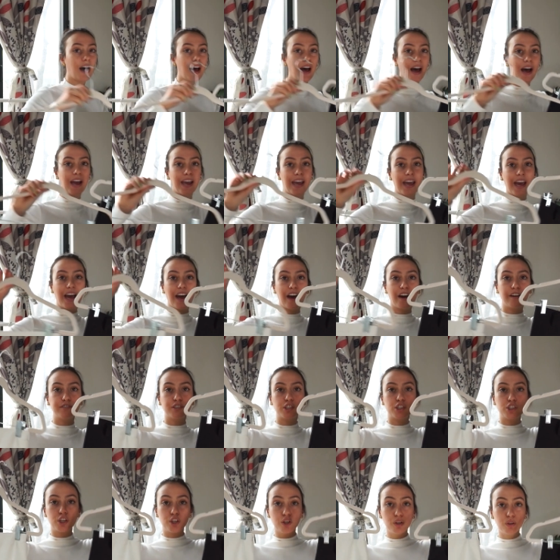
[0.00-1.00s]
I
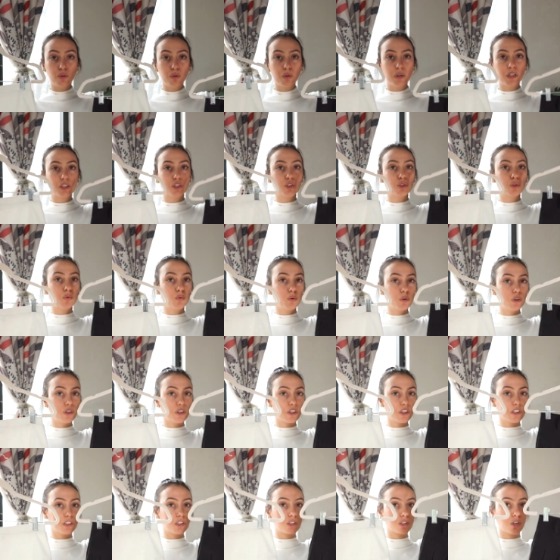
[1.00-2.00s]
have two
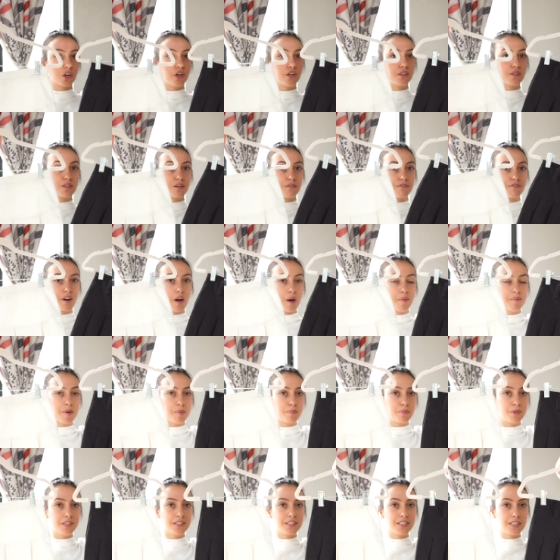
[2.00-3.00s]
schoolgirl skirts from
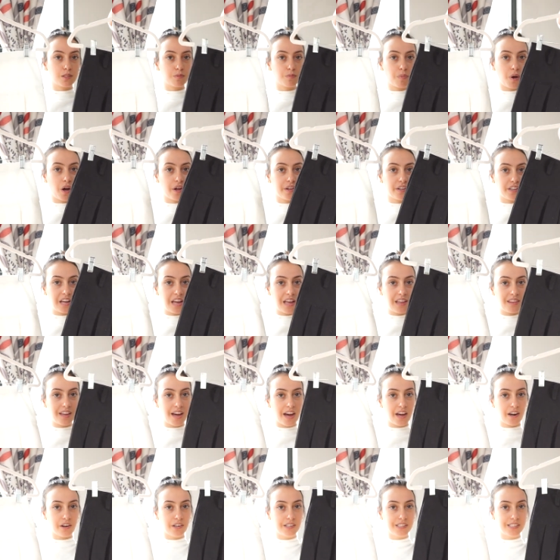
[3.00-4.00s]
Princess Polly
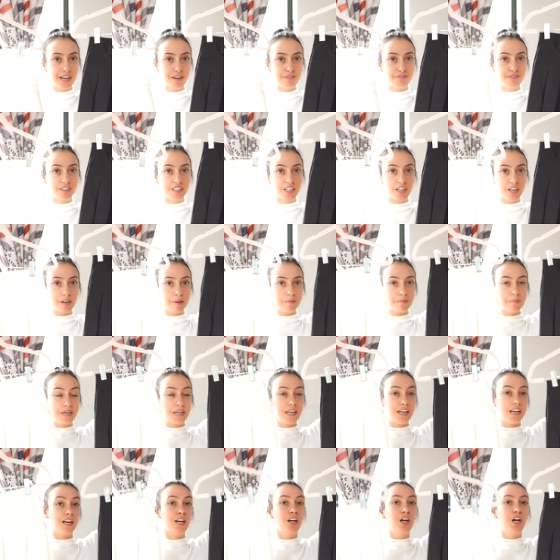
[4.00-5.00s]
that are definitely gonna
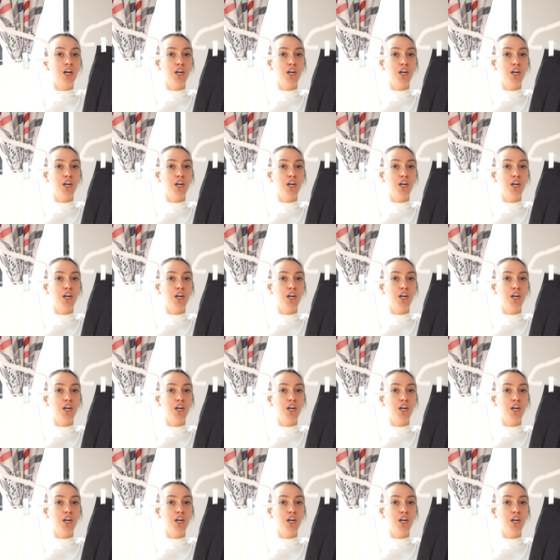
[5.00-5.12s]
be